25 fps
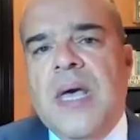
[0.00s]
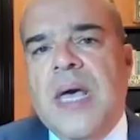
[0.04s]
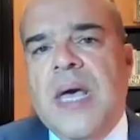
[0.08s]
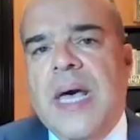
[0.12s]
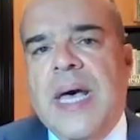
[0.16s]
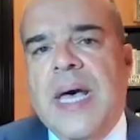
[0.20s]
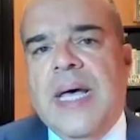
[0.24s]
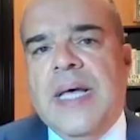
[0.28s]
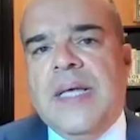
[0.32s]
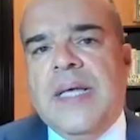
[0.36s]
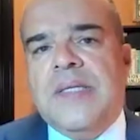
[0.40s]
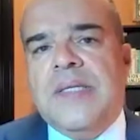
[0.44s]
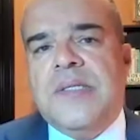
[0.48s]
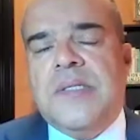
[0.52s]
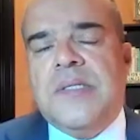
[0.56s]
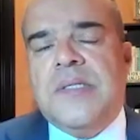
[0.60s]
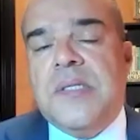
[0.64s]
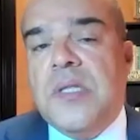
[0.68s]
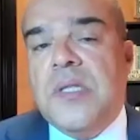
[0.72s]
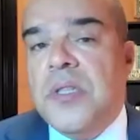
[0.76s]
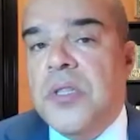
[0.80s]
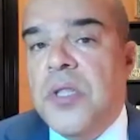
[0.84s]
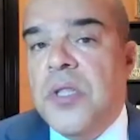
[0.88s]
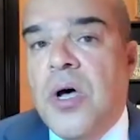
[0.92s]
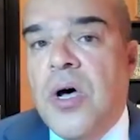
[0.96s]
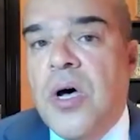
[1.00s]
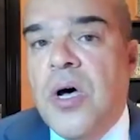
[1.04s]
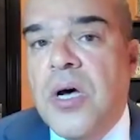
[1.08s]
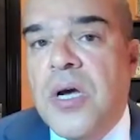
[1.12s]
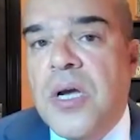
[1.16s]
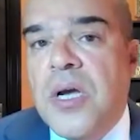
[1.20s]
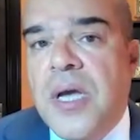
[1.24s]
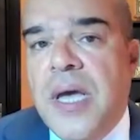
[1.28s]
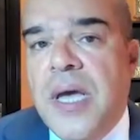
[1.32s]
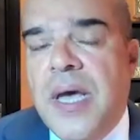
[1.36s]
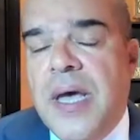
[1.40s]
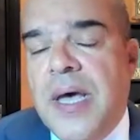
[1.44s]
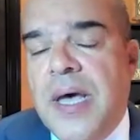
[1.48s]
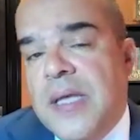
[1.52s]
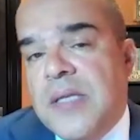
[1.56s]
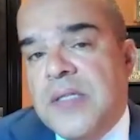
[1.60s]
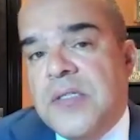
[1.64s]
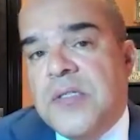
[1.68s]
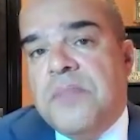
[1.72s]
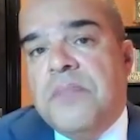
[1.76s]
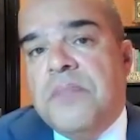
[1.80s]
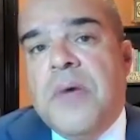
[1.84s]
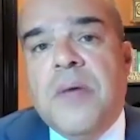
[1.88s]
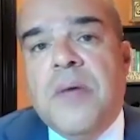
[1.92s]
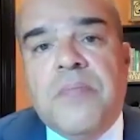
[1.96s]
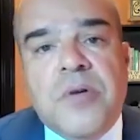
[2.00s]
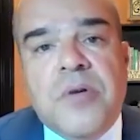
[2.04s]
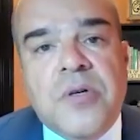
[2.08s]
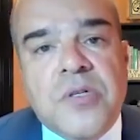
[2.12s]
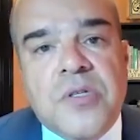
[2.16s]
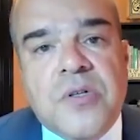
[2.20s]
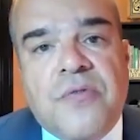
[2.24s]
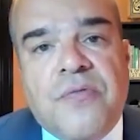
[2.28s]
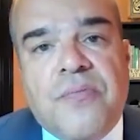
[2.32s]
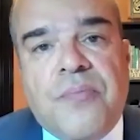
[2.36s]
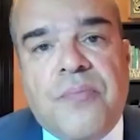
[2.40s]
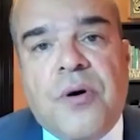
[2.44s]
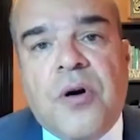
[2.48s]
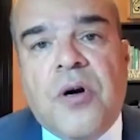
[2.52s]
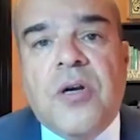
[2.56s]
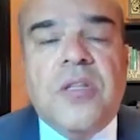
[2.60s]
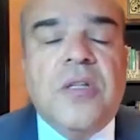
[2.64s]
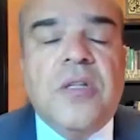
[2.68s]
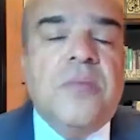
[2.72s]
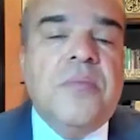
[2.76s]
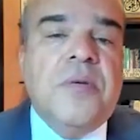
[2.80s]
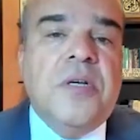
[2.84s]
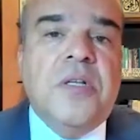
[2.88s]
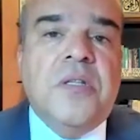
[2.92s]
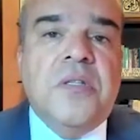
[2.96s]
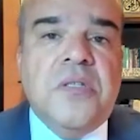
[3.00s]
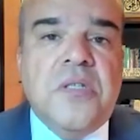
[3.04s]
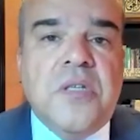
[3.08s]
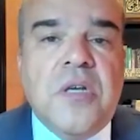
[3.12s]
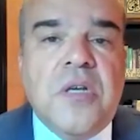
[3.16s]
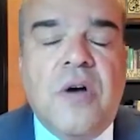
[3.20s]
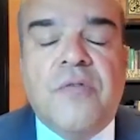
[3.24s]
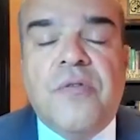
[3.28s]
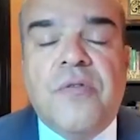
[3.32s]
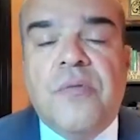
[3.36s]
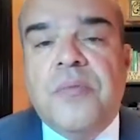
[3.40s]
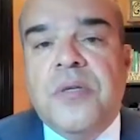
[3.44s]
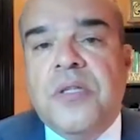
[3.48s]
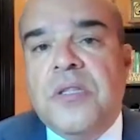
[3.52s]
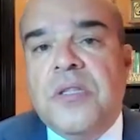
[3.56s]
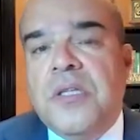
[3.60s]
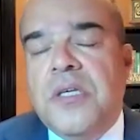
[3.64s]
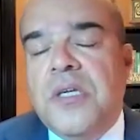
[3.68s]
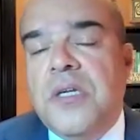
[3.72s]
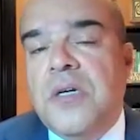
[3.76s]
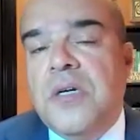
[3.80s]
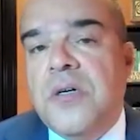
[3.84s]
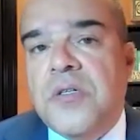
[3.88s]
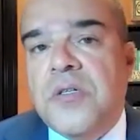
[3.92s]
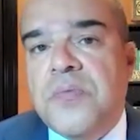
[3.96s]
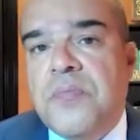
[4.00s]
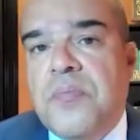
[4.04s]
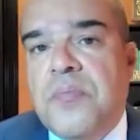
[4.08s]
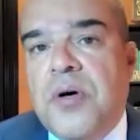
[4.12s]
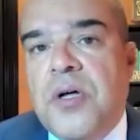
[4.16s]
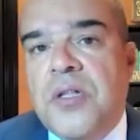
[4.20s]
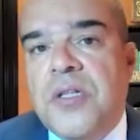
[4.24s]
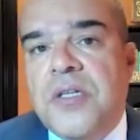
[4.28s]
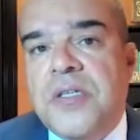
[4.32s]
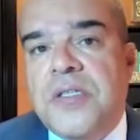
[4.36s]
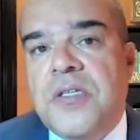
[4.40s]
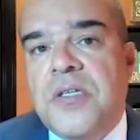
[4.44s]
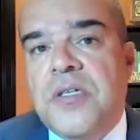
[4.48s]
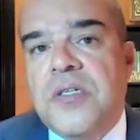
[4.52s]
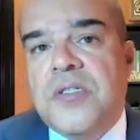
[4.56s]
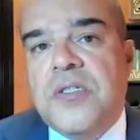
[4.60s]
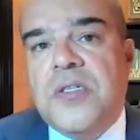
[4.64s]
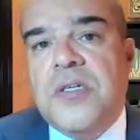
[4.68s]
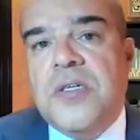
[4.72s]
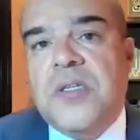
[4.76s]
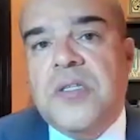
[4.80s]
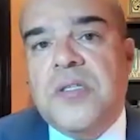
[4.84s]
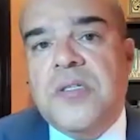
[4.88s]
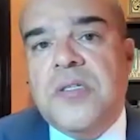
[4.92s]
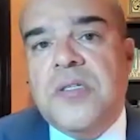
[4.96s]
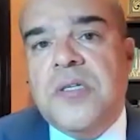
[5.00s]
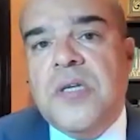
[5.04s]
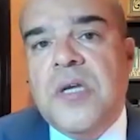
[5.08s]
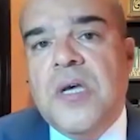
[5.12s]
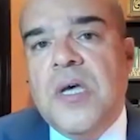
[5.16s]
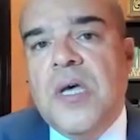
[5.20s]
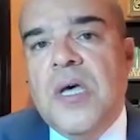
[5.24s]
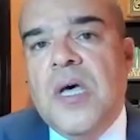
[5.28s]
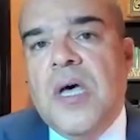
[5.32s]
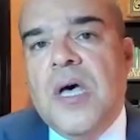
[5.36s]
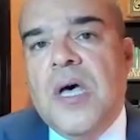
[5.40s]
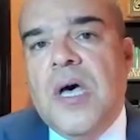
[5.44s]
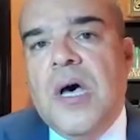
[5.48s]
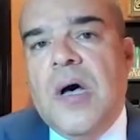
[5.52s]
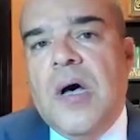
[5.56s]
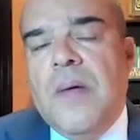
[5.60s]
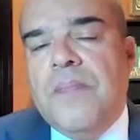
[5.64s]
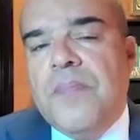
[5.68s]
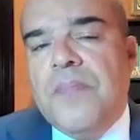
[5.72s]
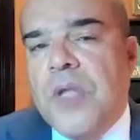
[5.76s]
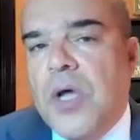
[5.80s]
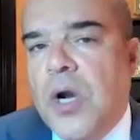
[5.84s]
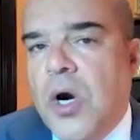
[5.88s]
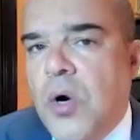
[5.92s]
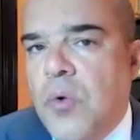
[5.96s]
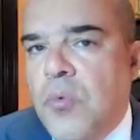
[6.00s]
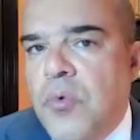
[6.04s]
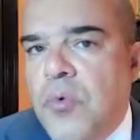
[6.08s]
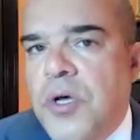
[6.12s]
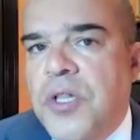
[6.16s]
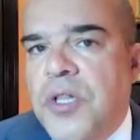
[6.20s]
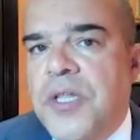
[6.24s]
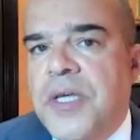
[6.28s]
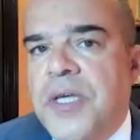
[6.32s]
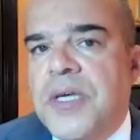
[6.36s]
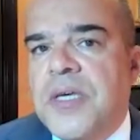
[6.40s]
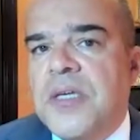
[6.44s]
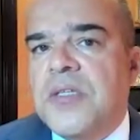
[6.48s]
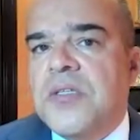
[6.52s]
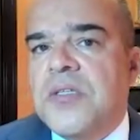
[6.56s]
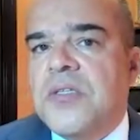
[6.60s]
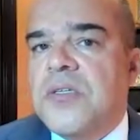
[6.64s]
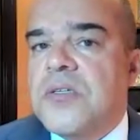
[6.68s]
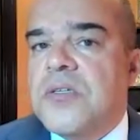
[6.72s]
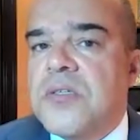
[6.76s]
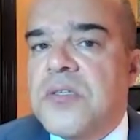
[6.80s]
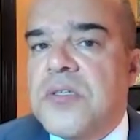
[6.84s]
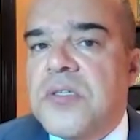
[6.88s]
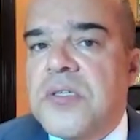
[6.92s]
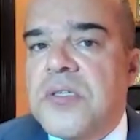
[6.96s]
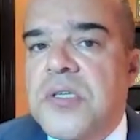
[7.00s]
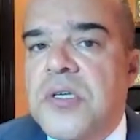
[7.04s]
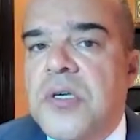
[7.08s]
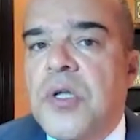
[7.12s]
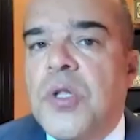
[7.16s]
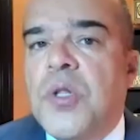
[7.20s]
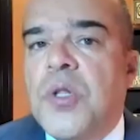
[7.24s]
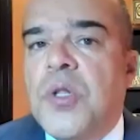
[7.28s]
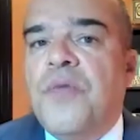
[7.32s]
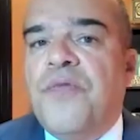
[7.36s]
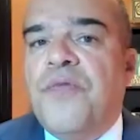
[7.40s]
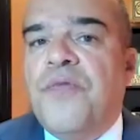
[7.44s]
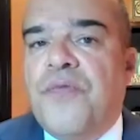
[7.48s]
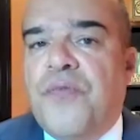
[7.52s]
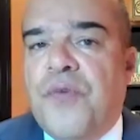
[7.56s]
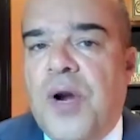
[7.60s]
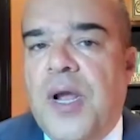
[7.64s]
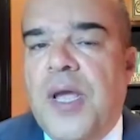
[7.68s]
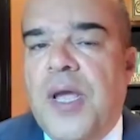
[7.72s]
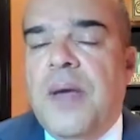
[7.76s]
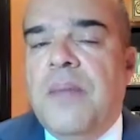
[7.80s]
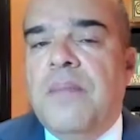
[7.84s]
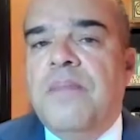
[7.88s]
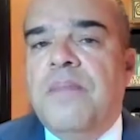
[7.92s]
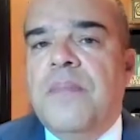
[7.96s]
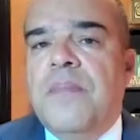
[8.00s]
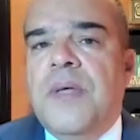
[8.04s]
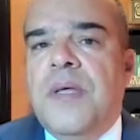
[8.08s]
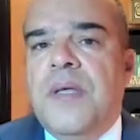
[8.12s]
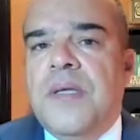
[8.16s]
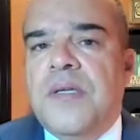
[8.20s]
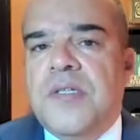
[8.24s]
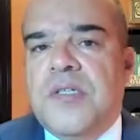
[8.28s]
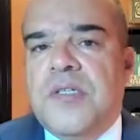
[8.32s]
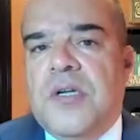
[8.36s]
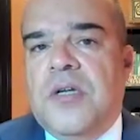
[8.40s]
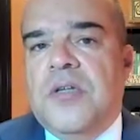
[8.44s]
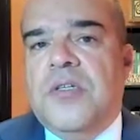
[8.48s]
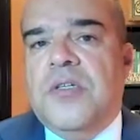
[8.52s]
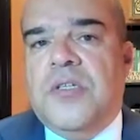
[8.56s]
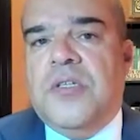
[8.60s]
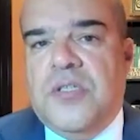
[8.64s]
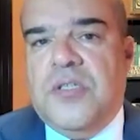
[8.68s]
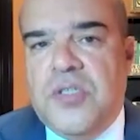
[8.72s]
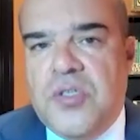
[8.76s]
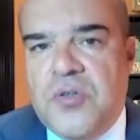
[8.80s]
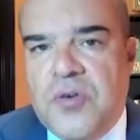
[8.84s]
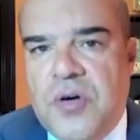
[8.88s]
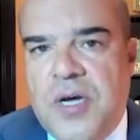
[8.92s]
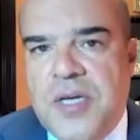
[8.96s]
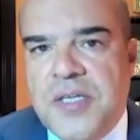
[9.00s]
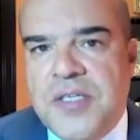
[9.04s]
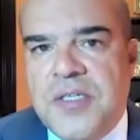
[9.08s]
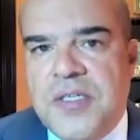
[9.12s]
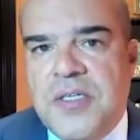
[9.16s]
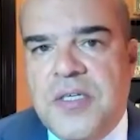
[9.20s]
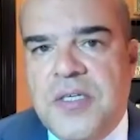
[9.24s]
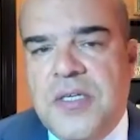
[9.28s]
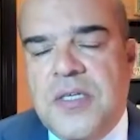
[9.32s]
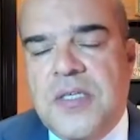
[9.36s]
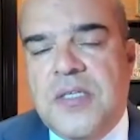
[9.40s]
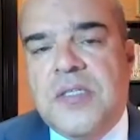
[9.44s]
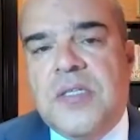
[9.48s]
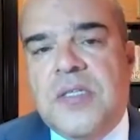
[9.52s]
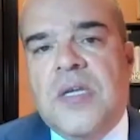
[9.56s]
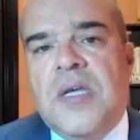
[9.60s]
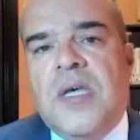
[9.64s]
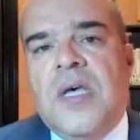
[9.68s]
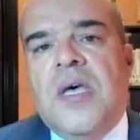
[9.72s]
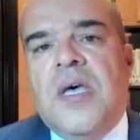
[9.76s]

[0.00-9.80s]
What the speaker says: as long as members of parliament, government leaders, politicians are willing to still frame such atrocities